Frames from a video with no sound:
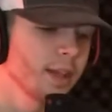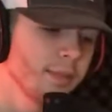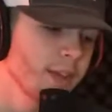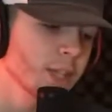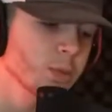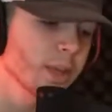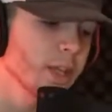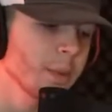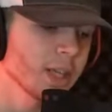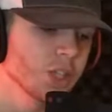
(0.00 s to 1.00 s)
If you guys want to
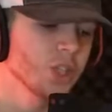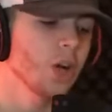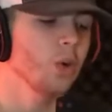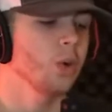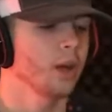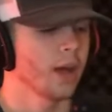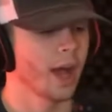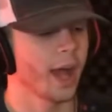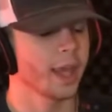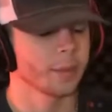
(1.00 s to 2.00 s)
come on the show,
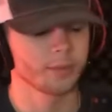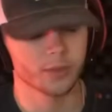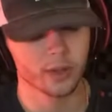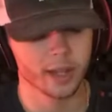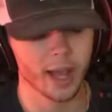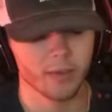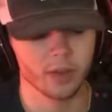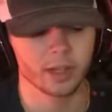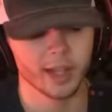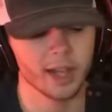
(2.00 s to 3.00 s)
I am free
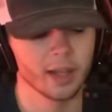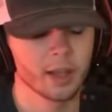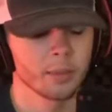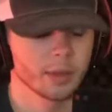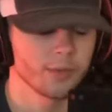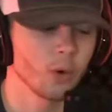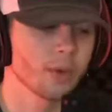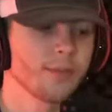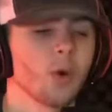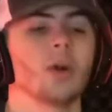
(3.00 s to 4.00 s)
every day
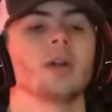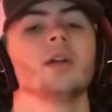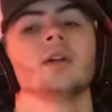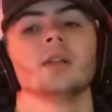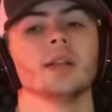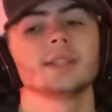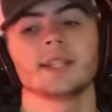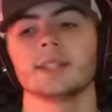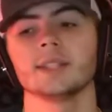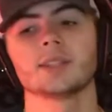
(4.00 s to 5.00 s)
before 4. Let's
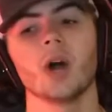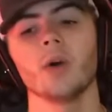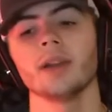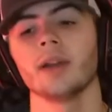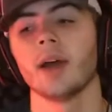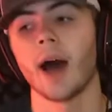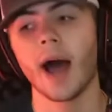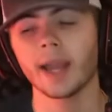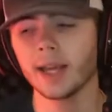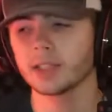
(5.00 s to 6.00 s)
get this going.
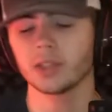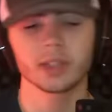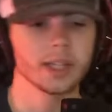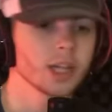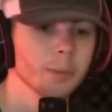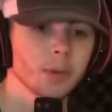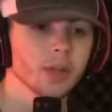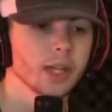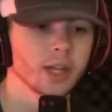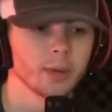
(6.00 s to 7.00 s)
I gotta start getting up
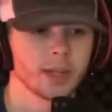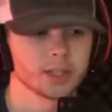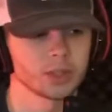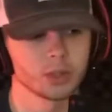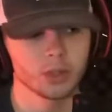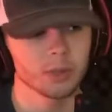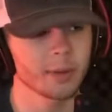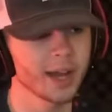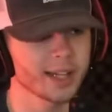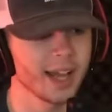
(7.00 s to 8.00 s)
early anyway. So doing
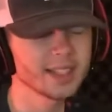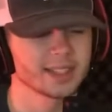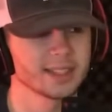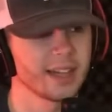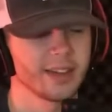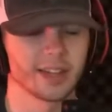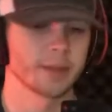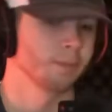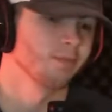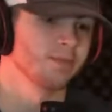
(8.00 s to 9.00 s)
podcasts
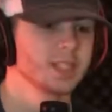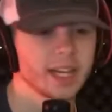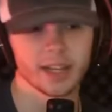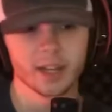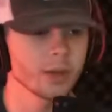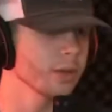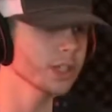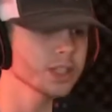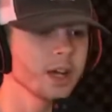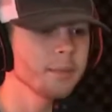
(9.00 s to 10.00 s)
at say noon
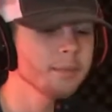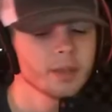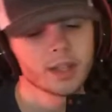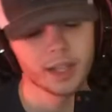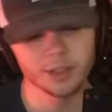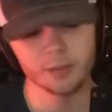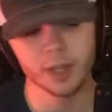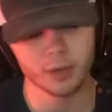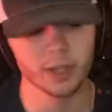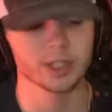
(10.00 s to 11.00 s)
or something gives
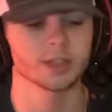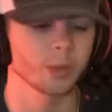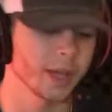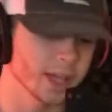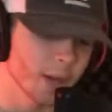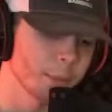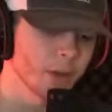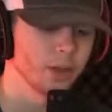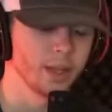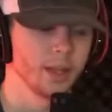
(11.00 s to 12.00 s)
me a reason to wake up
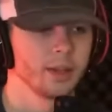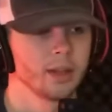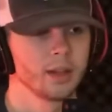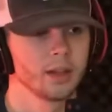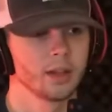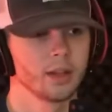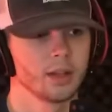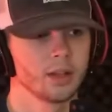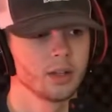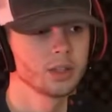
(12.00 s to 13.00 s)
early.
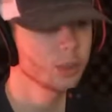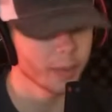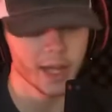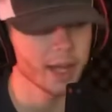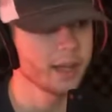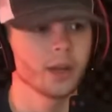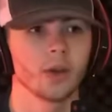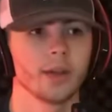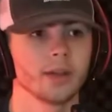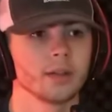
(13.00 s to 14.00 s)
So we gotta do it.